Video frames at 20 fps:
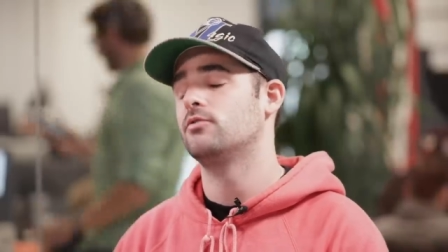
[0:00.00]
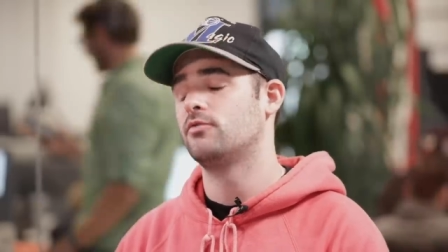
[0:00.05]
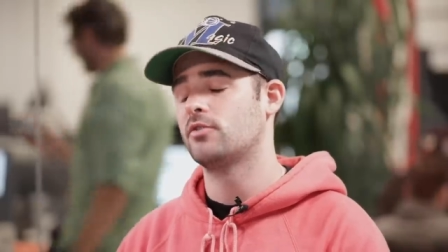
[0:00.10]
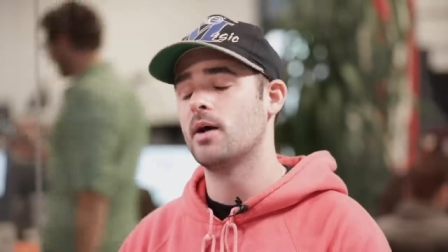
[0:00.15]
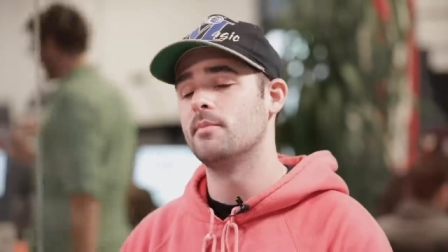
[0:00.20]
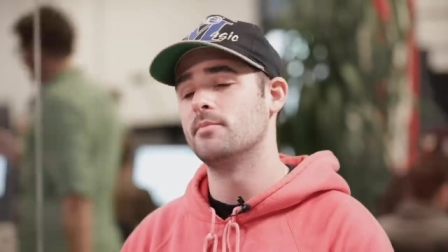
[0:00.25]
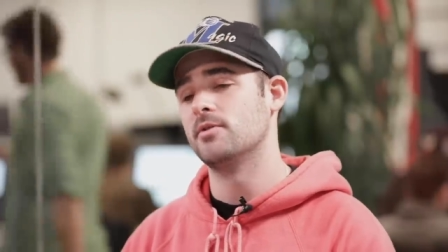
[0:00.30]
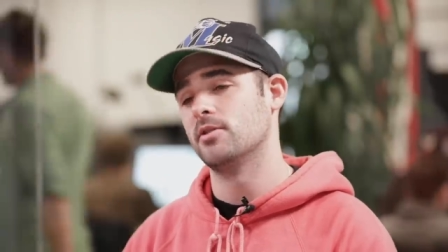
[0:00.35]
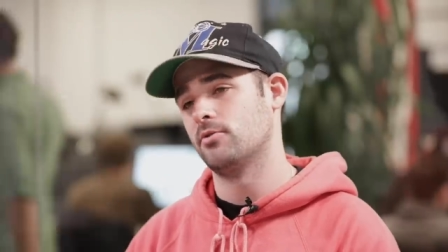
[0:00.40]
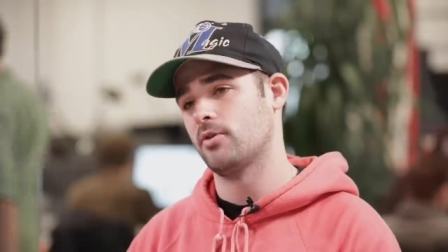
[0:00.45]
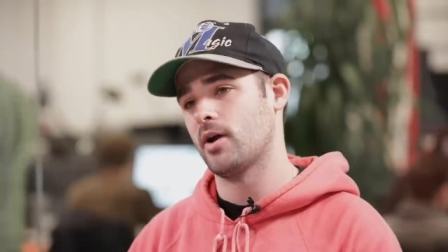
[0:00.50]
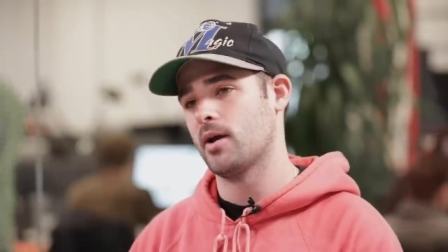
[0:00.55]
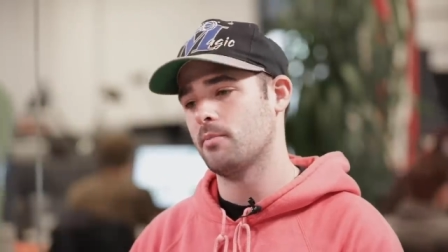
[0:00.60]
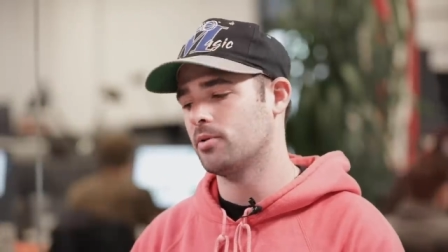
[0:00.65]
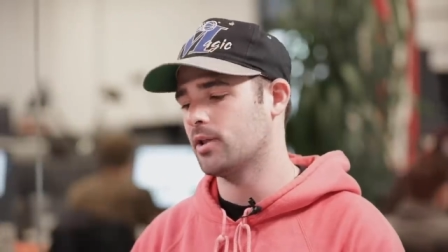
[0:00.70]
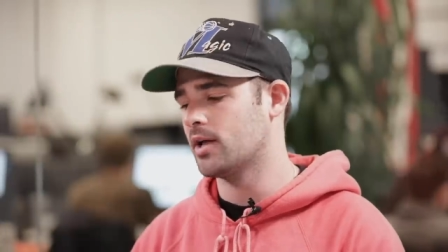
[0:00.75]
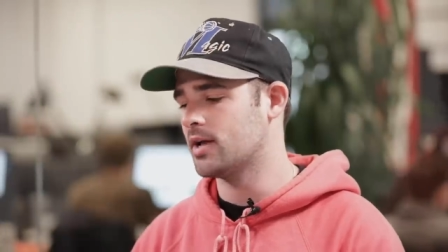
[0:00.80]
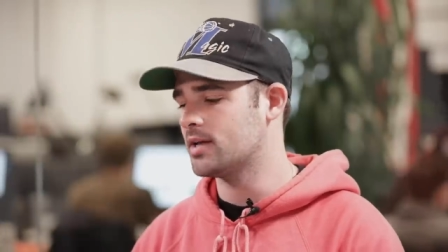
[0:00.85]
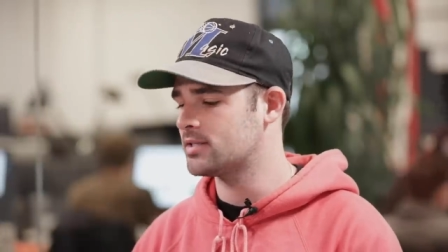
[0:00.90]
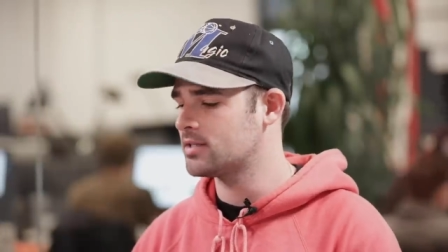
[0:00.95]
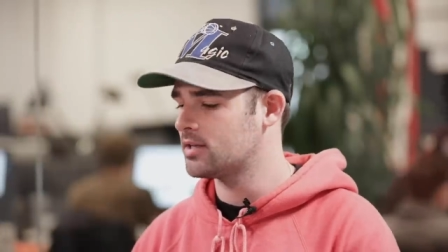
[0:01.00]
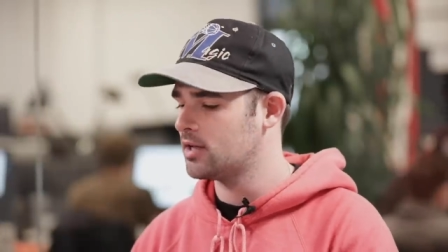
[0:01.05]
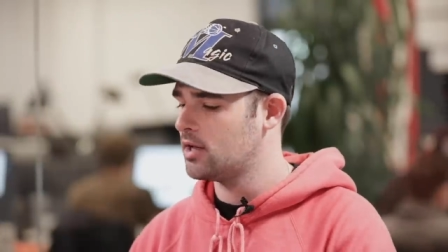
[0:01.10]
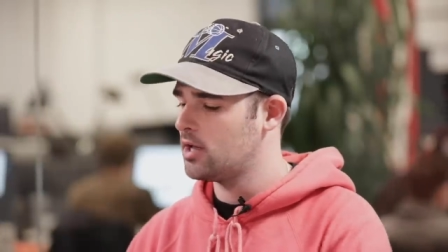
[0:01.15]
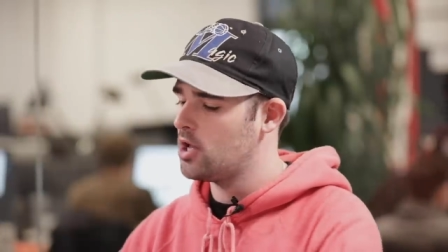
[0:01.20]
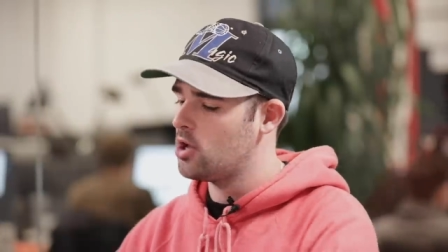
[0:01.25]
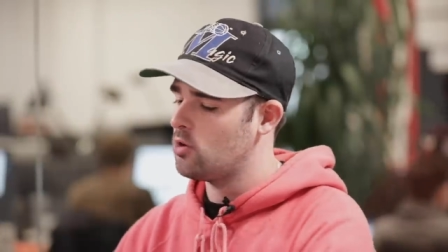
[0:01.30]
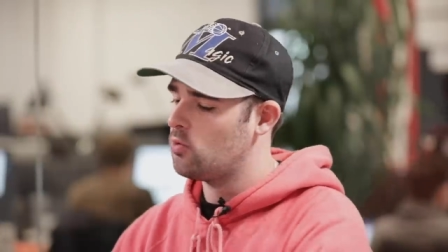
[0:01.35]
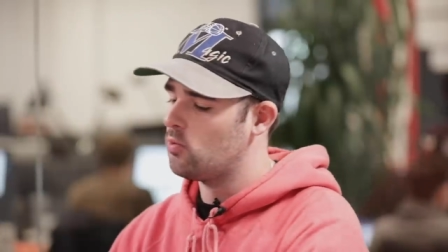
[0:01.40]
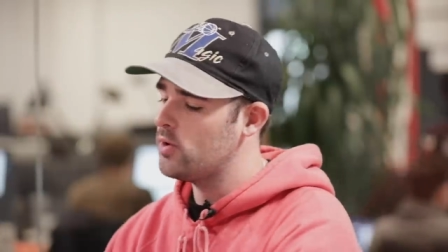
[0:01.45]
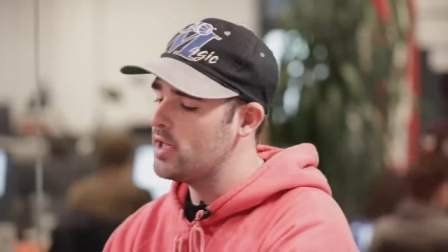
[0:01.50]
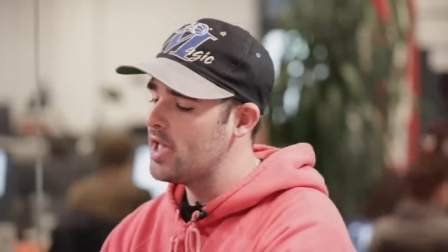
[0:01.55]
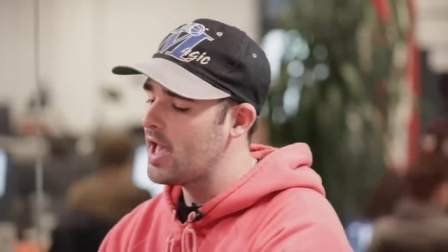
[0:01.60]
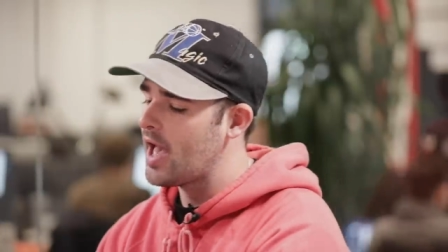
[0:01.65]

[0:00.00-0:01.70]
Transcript: come to the right place. We